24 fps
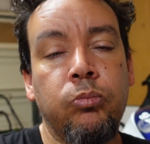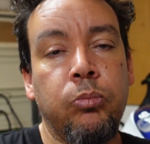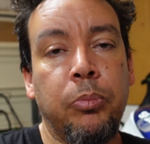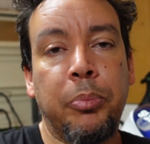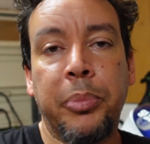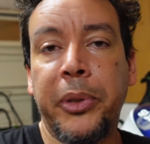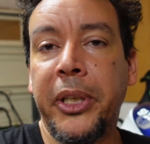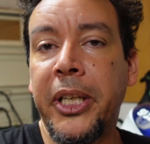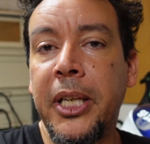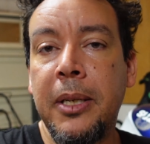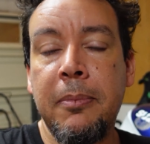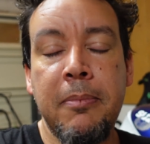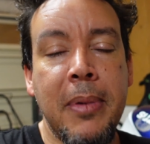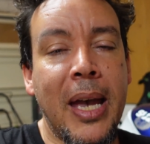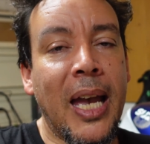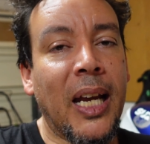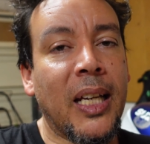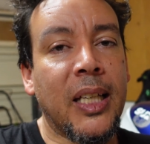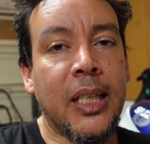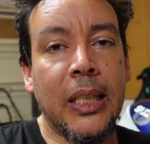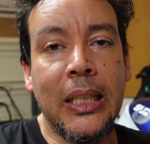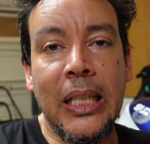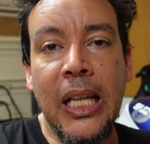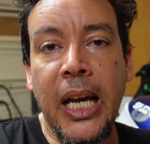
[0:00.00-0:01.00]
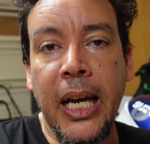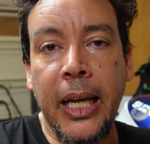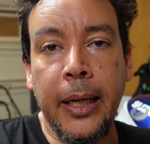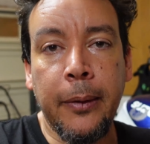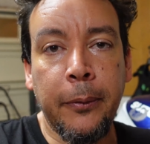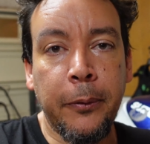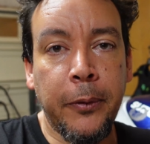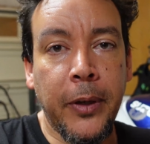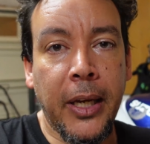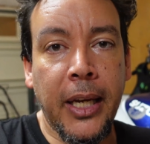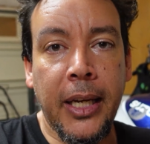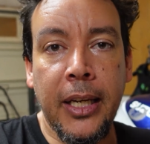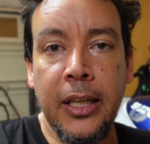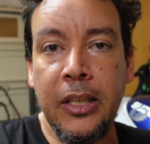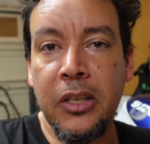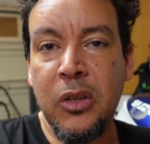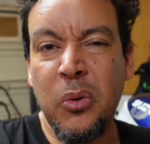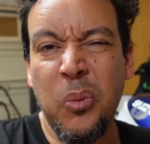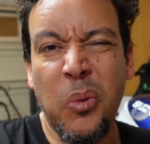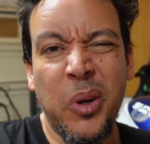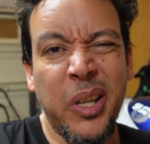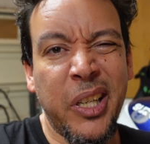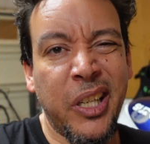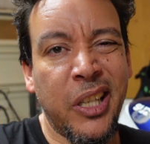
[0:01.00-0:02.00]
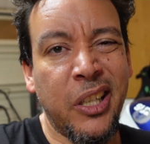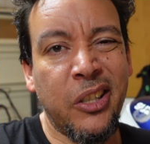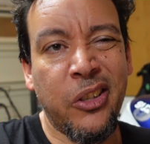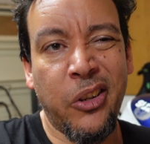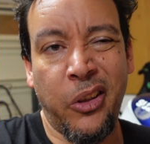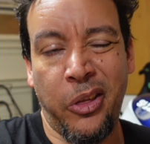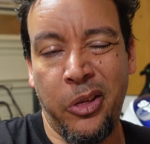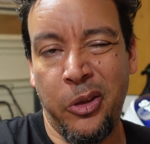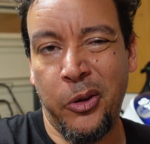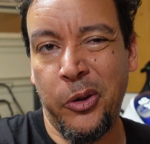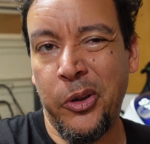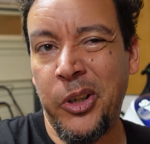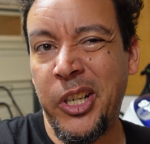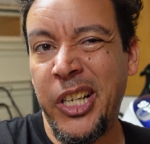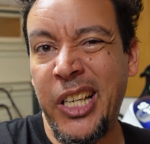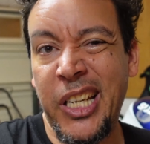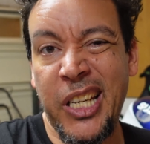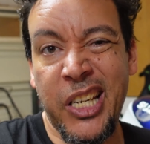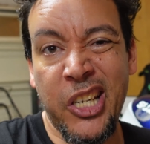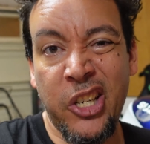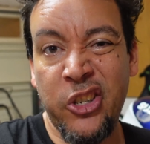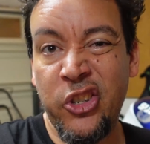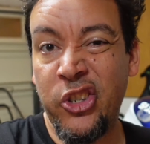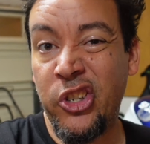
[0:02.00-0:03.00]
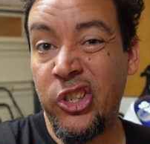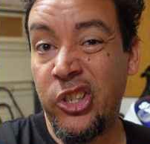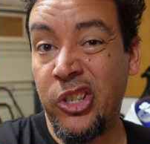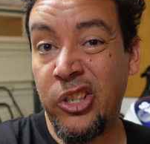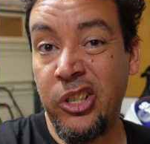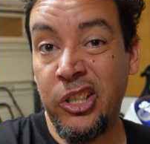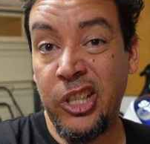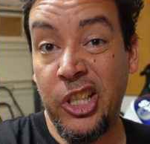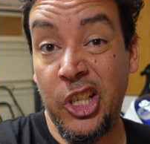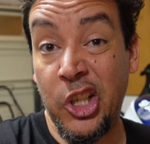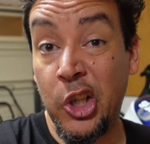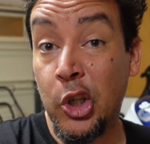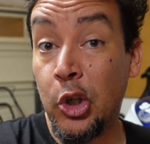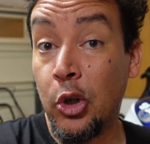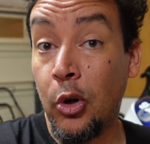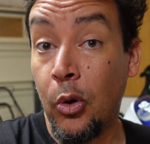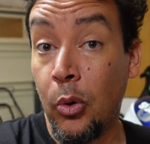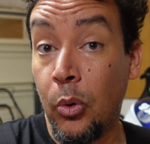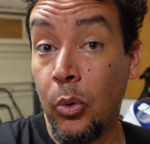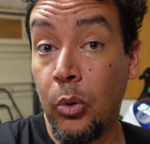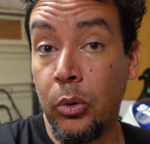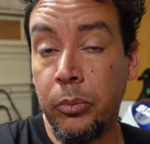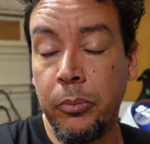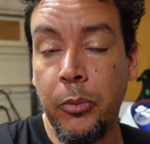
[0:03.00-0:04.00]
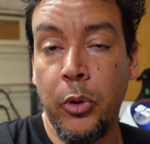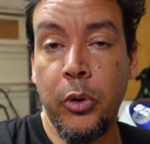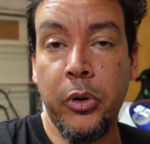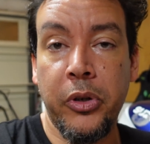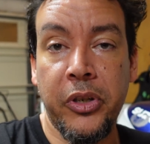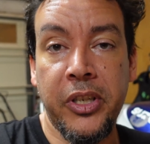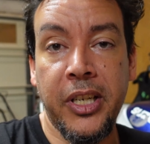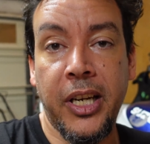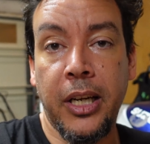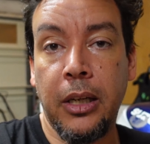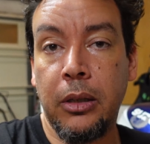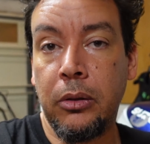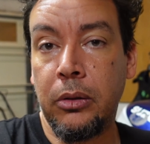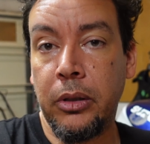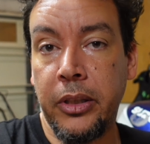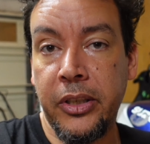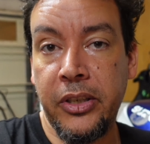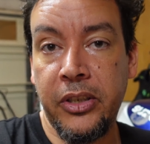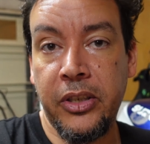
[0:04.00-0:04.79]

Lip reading: bringing back to life a 20 to 30-ish year old motorcycle, let's